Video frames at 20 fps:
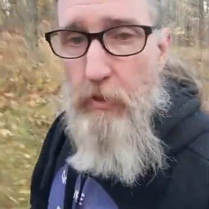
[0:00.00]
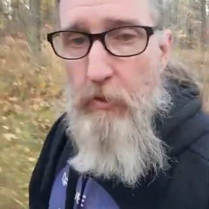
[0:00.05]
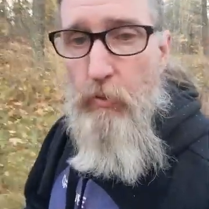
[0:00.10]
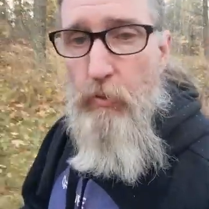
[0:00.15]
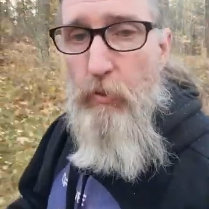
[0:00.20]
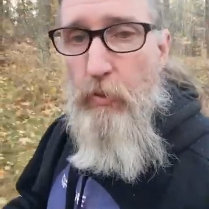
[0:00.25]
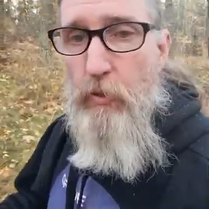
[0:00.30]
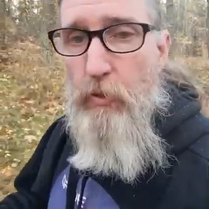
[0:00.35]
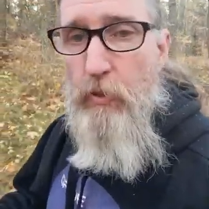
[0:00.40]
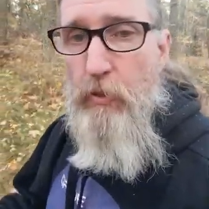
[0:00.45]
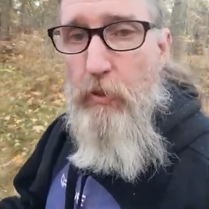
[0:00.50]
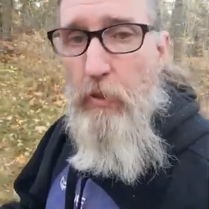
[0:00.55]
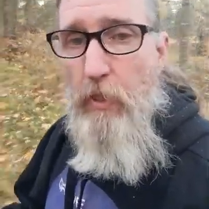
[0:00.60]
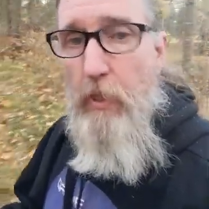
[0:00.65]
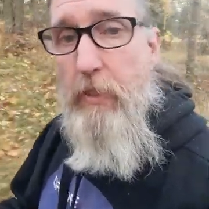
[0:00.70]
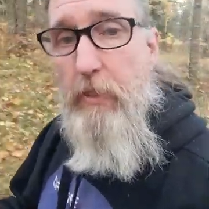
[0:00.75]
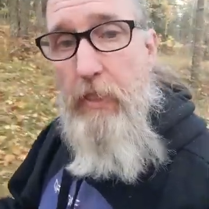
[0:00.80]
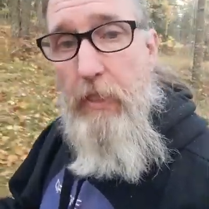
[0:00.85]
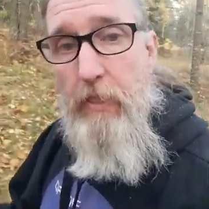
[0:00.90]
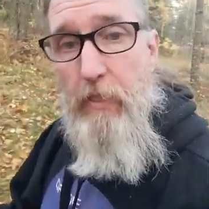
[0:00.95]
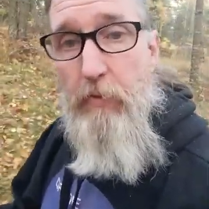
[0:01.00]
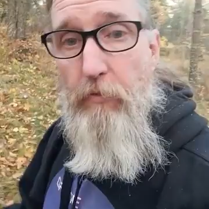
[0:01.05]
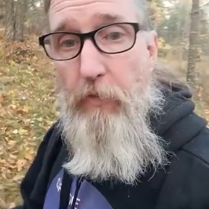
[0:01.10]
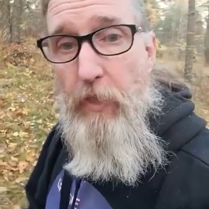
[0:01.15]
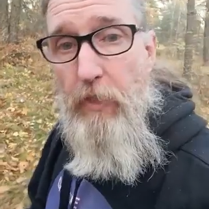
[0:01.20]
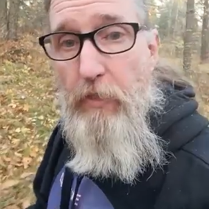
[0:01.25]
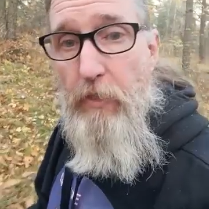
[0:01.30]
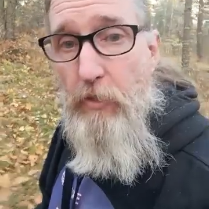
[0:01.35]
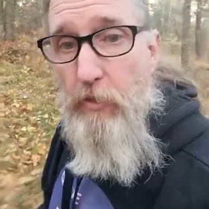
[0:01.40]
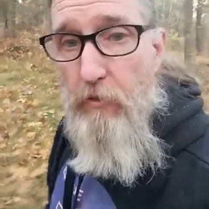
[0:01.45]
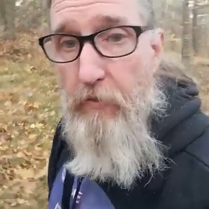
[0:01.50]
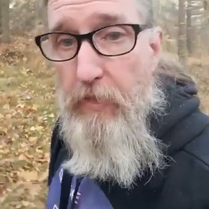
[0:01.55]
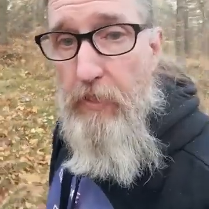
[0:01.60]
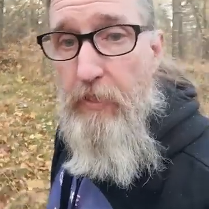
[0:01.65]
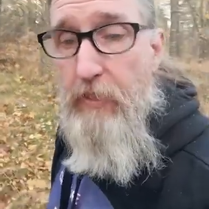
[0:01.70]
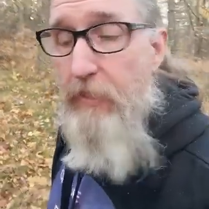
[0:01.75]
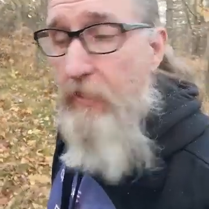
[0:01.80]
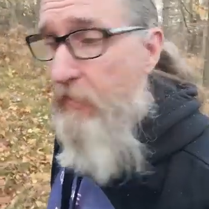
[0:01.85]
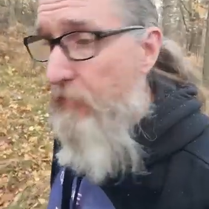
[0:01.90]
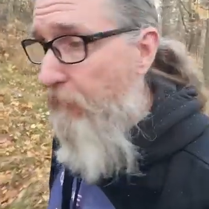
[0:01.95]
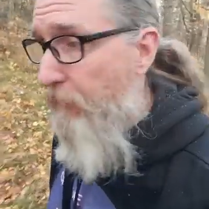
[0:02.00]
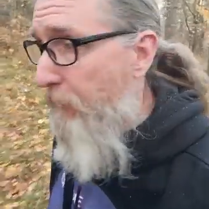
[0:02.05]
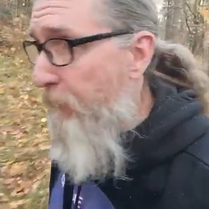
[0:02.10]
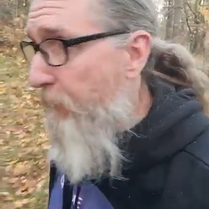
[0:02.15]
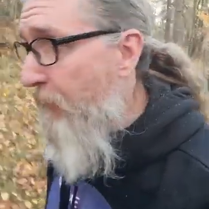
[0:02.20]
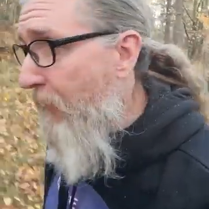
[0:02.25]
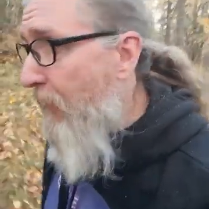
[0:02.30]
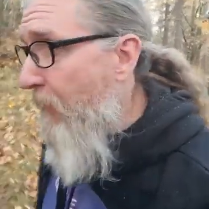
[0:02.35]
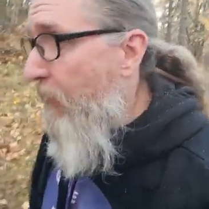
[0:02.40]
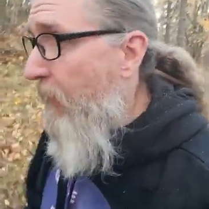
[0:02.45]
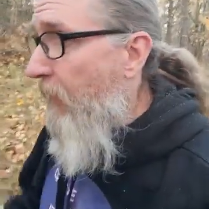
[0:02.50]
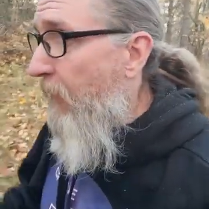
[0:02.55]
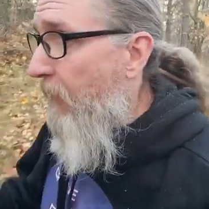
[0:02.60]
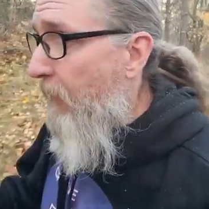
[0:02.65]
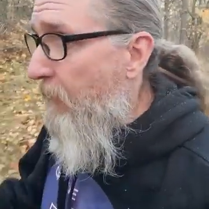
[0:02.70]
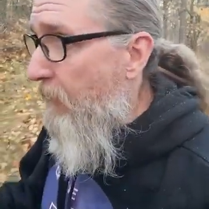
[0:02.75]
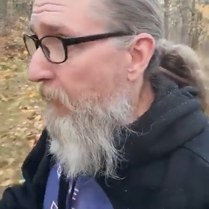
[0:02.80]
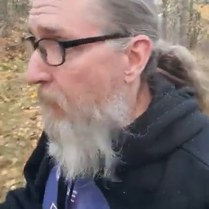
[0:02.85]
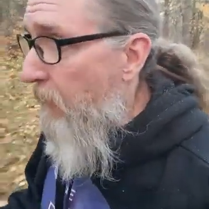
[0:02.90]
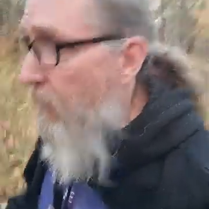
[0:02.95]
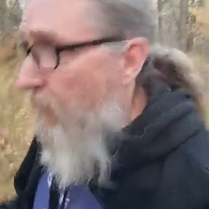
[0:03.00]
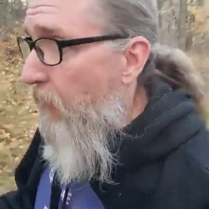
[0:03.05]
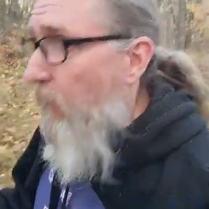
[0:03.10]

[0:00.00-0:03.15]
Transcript: in order to take advantage of a system. And